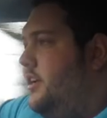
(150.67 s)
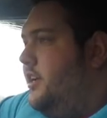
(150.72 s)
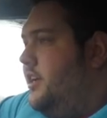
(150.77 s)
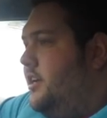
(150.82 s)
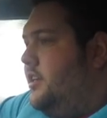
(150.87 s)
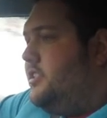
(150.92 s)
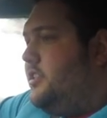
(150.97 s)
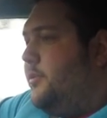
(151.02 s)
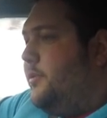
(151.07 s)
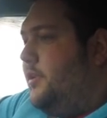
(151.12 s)

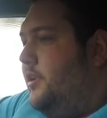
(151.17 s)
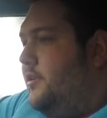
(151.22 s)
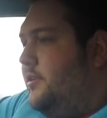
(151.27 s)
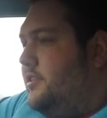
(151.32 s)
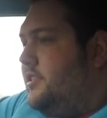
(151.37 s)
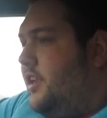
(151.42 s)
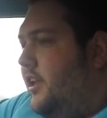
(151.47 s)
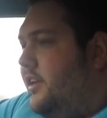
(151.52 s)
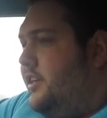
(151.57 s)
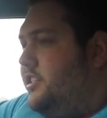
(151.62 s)
So it
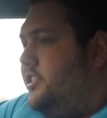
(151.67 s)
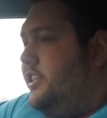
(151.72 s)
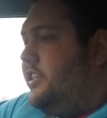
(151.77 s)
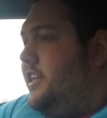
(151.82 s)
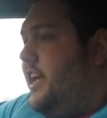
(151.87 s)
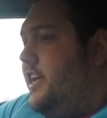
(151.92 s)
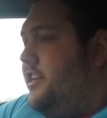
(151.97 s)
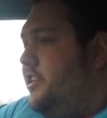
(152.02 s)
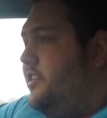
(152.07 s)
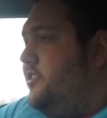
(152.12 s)
looks like she's
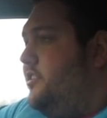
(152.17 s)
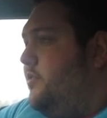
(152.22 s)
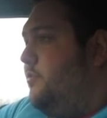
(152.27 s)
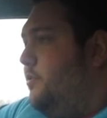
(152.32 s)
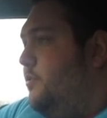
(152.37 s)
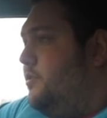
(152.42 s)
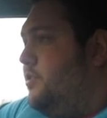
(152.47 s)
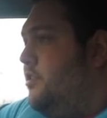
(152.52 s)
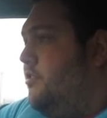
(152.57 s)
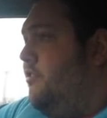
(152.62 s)
heading
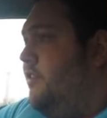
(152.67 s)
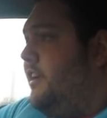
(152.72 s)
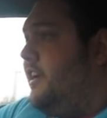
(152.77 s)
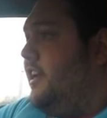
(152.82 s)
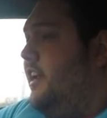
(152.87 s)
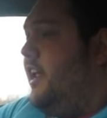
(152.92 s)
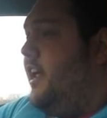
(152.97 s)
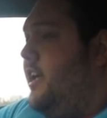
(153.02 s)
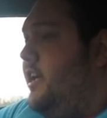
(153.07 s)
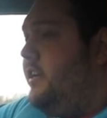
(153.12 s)
towards
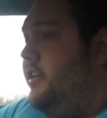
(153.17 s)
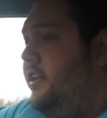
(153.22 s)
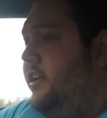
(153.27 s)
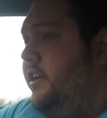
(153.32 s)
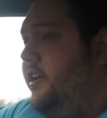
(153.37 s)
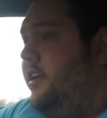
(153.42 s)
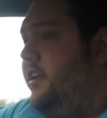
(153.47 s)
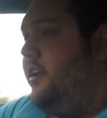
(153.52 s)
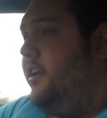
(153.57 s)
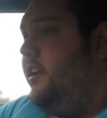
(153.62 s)
Cricklade.
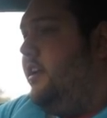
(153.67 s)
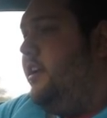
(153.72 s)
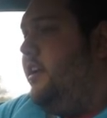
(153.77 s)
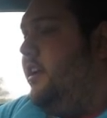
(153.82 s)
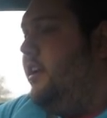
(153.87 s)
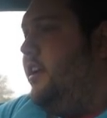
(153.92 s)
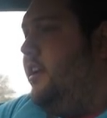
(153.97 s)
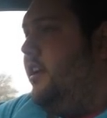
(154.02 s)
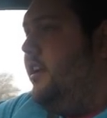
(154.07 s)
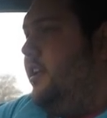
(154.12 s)

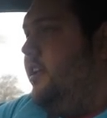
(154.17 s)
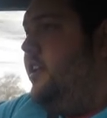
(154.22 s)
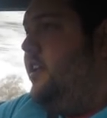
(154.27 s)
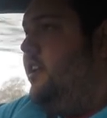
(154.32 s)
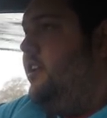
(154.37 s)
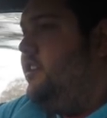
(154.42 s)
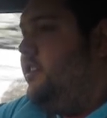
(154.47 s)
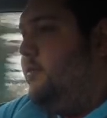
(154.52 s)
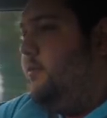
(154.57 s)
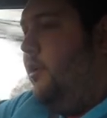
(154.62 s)

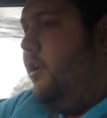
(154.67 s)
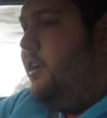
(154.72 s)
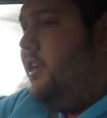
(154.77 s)
So what I